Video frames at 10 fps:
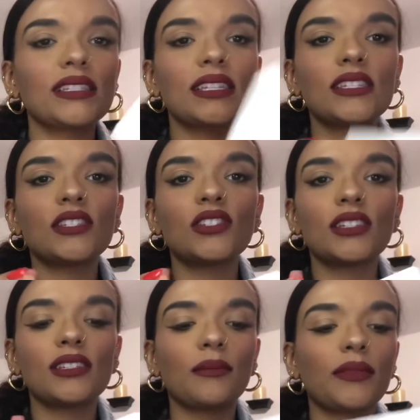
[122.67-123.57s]
this is
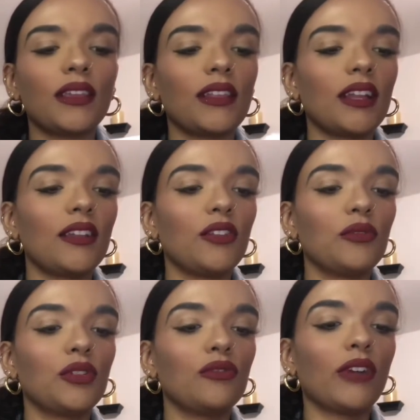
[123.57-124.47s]
just something that you
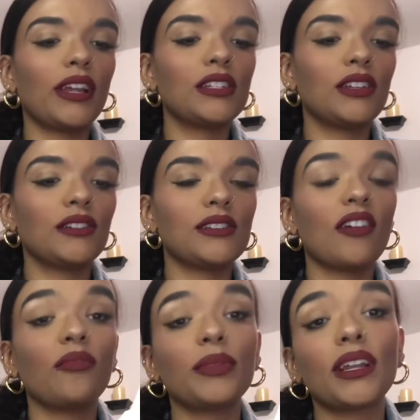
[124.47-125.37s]
could write to
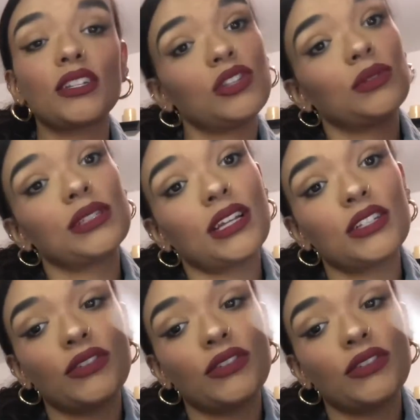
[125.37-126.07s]
yourself, but I chose not to